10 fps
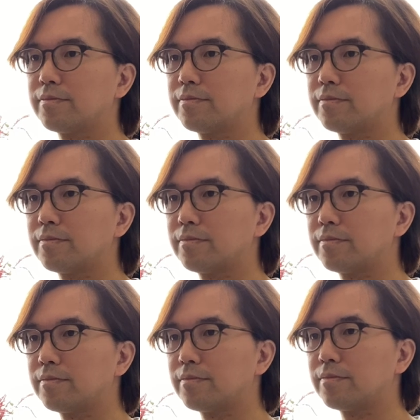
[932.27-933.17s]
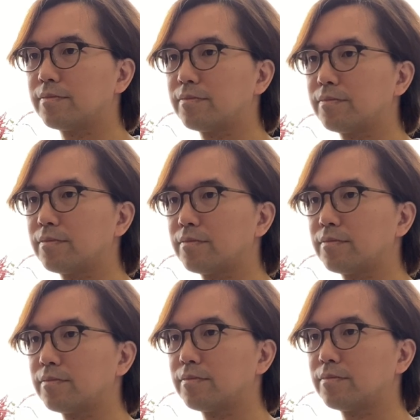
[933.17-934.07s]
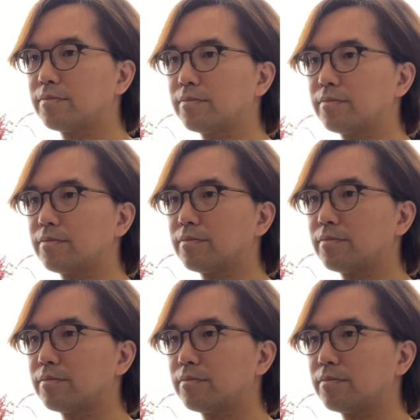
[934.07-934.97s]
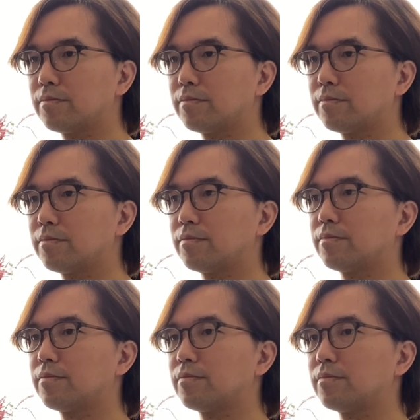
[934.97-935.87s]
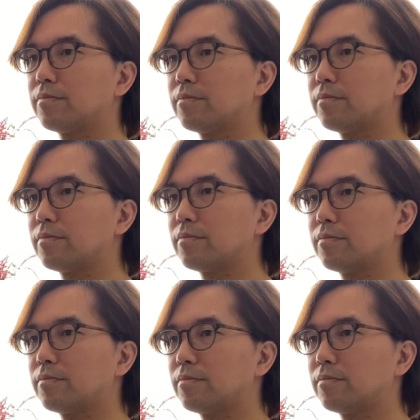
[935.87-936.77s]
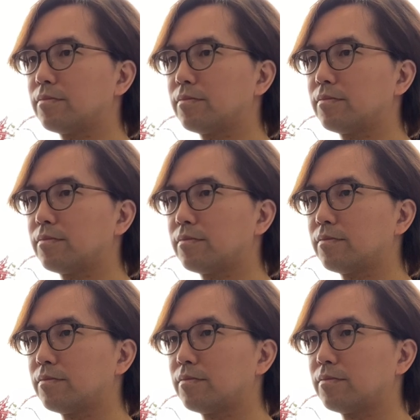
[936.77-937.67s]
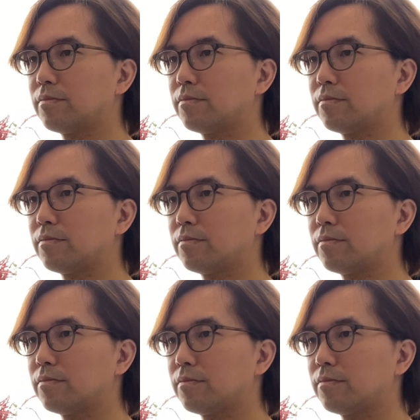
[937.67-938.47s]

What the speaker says: Nobody speaks.